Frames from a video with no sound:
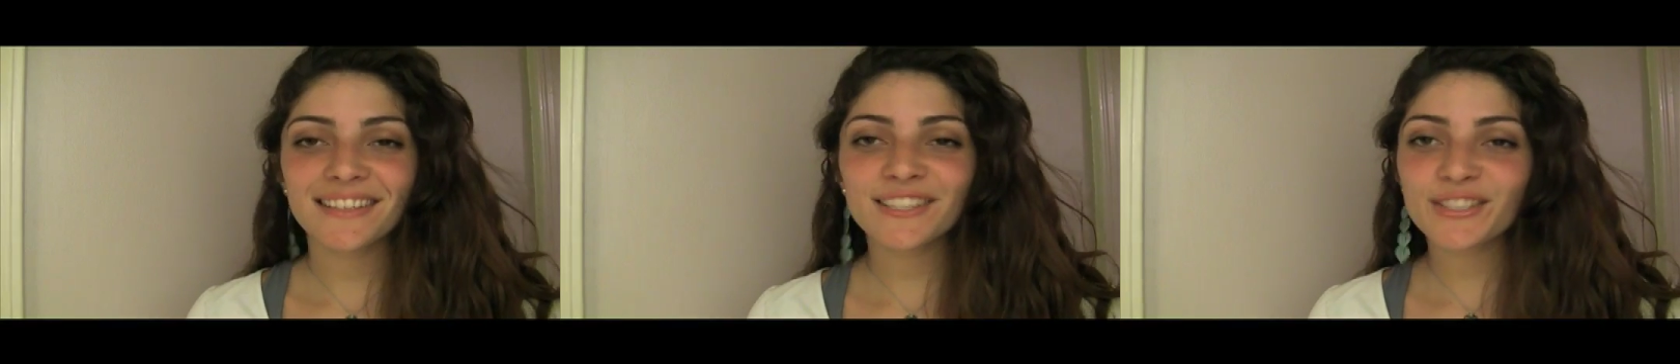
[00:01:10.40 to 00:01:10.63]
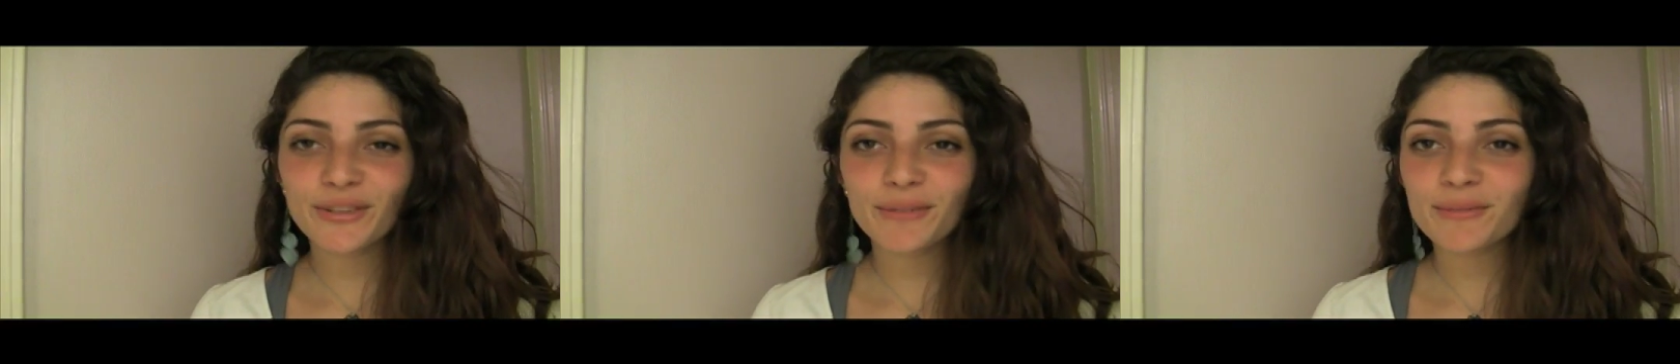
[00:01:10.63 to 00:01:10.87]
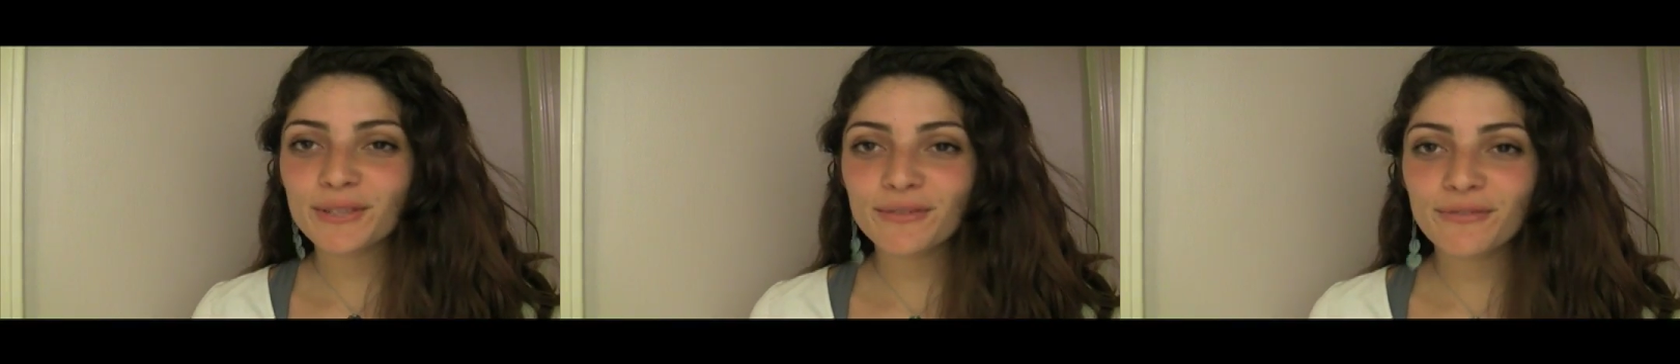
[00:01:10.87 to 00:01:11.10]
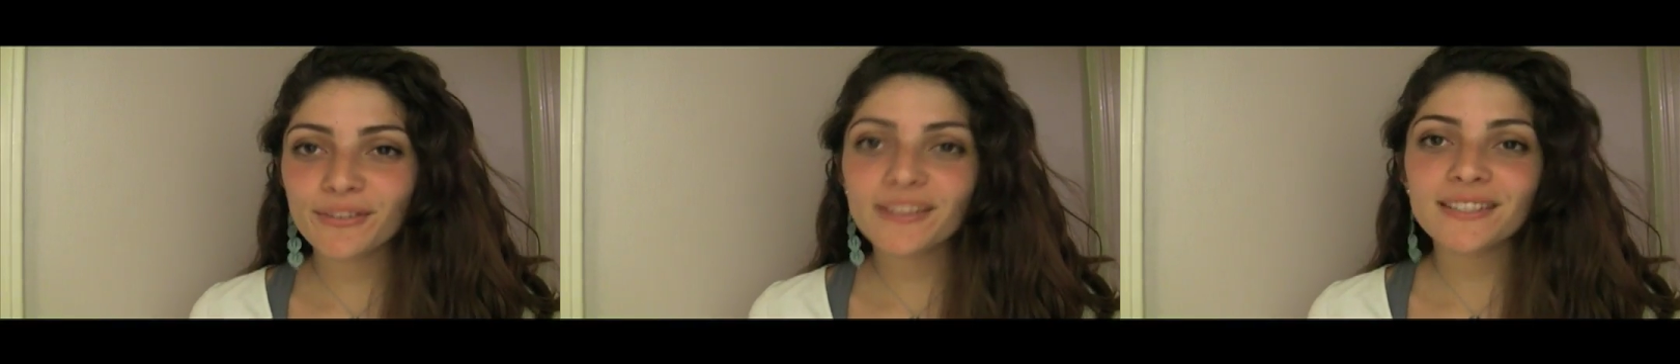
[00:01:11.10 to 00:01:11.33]
The
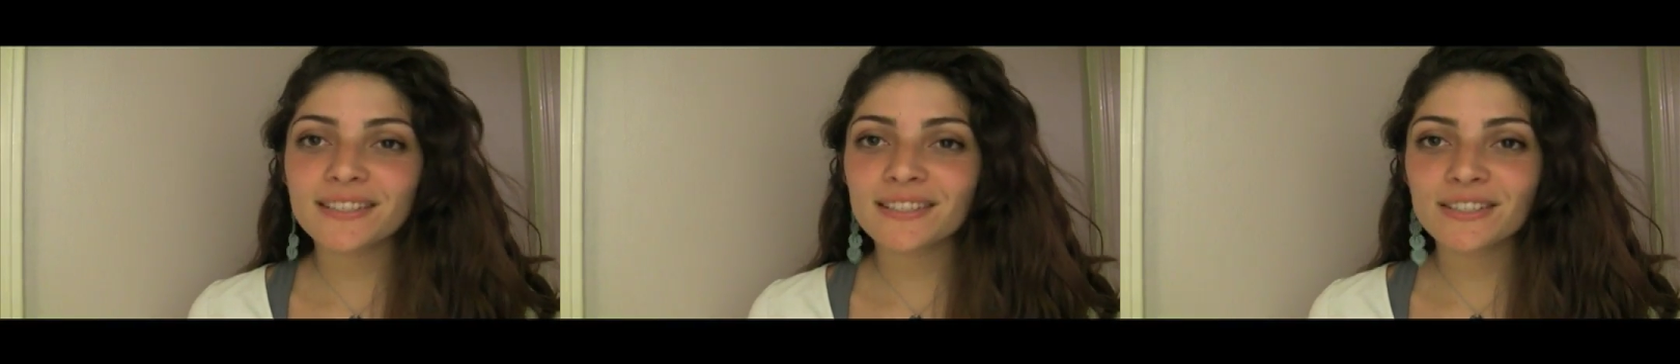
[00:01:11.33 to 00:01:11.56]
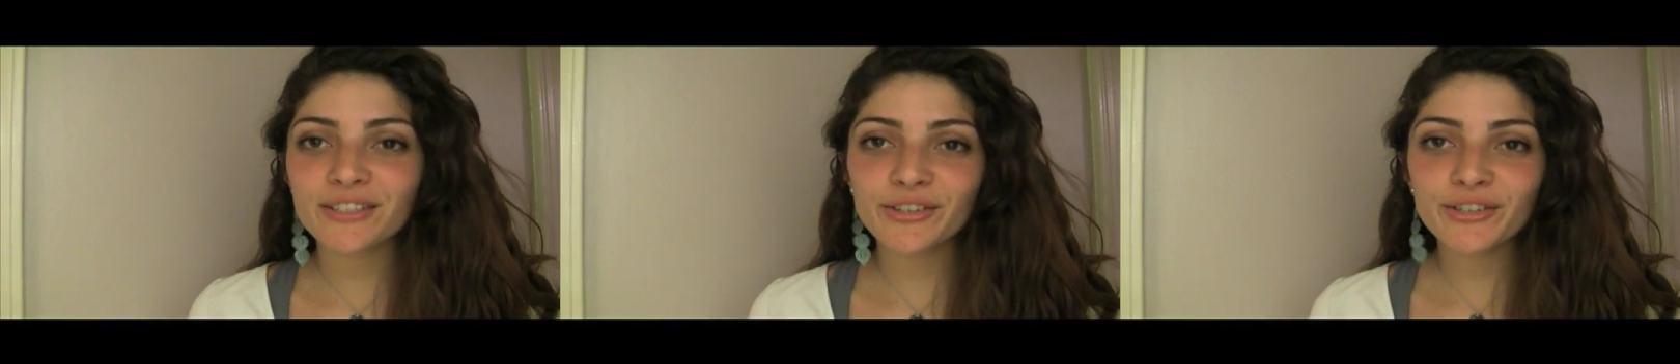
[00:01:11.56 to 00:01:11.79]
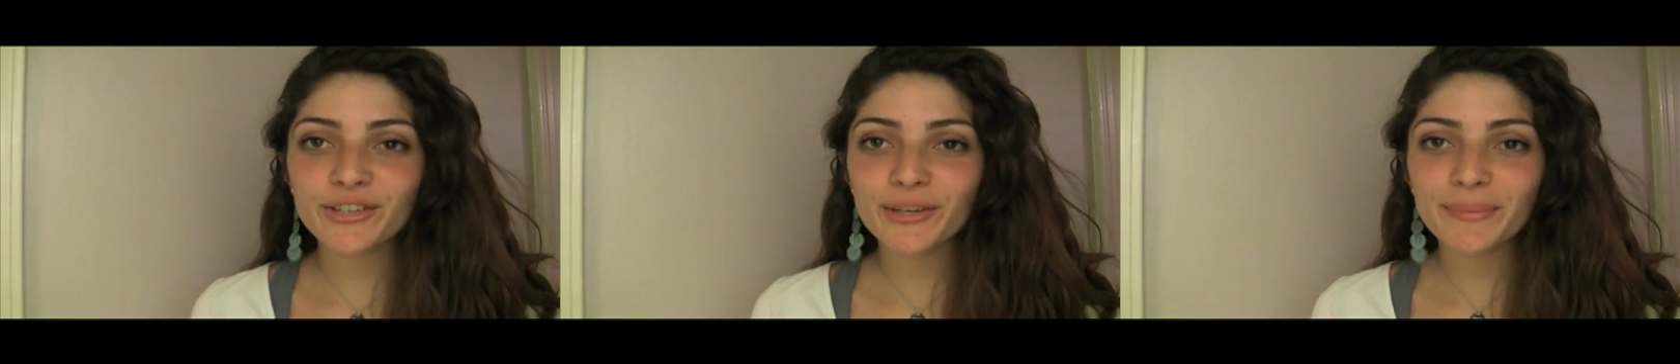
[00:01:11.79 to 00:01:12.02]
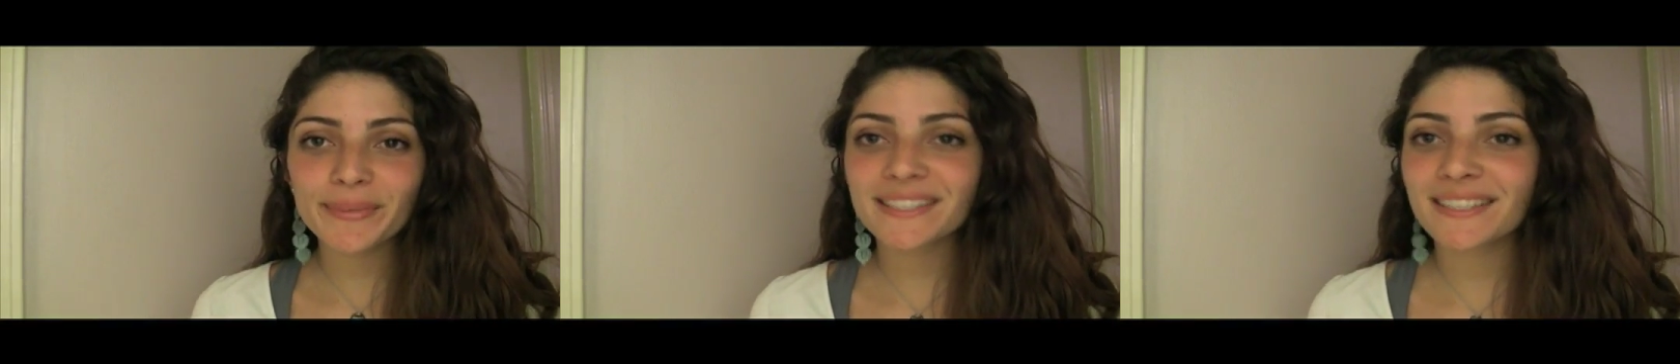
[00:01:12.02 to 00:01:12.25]
description for this
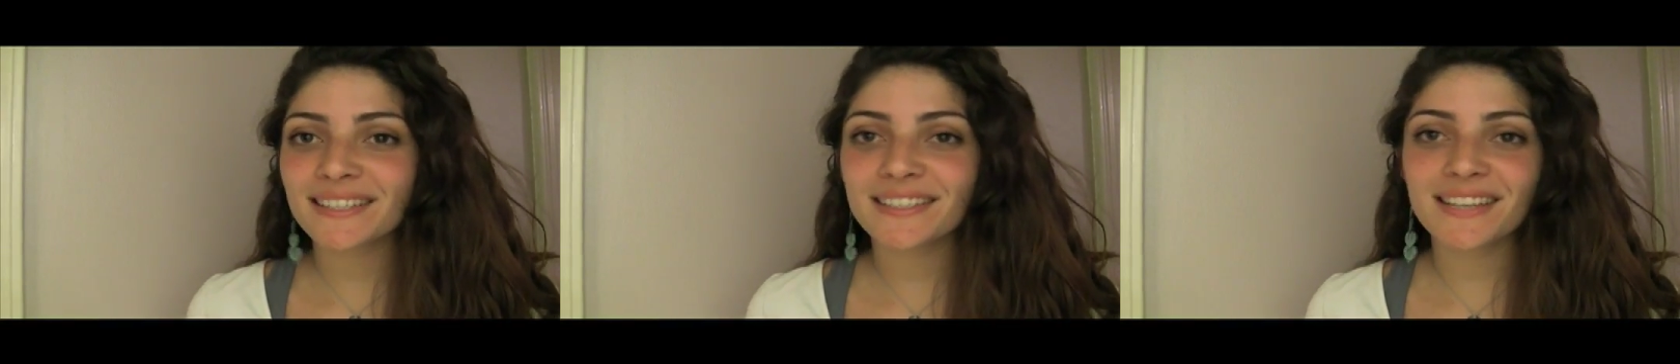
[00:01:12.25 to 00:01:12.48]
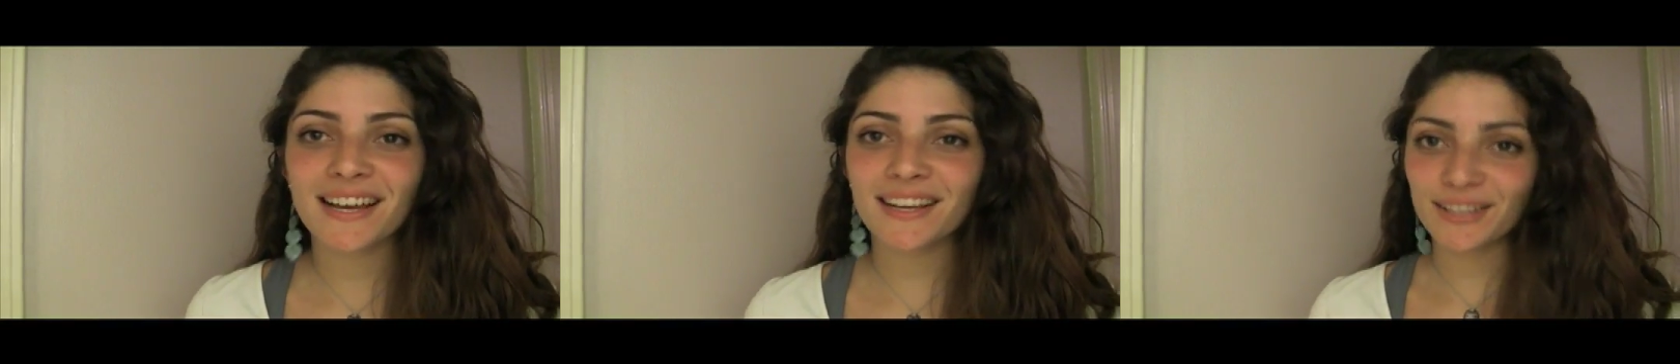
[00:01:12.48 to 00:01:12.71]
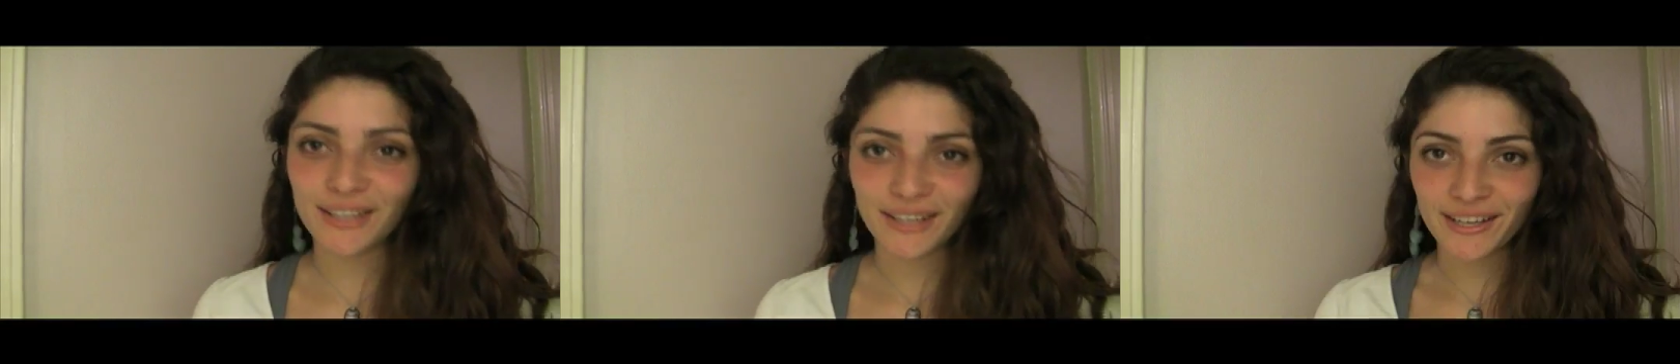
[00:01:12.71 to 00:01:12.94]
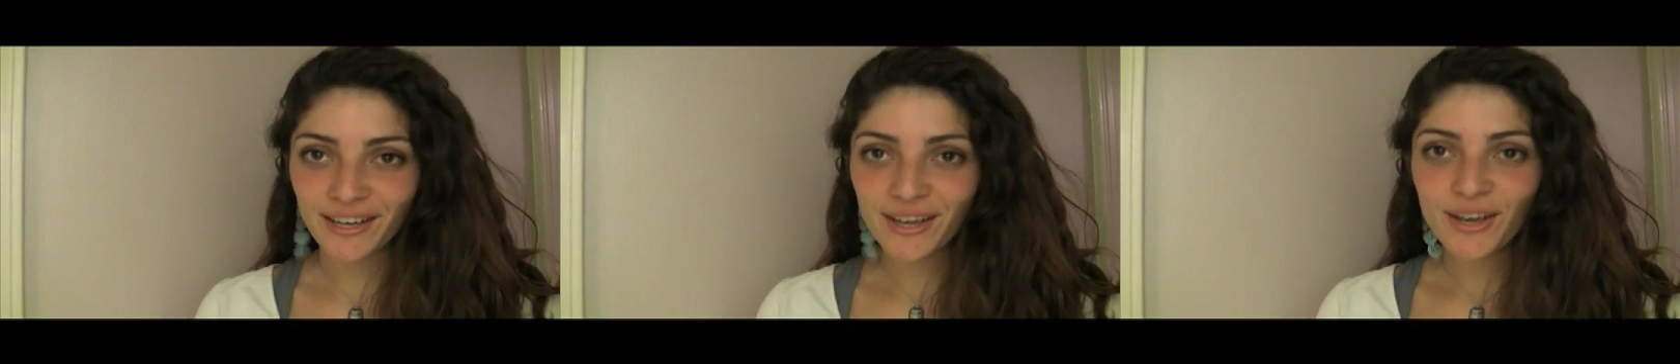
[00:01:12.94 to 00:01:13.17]
internship is exactly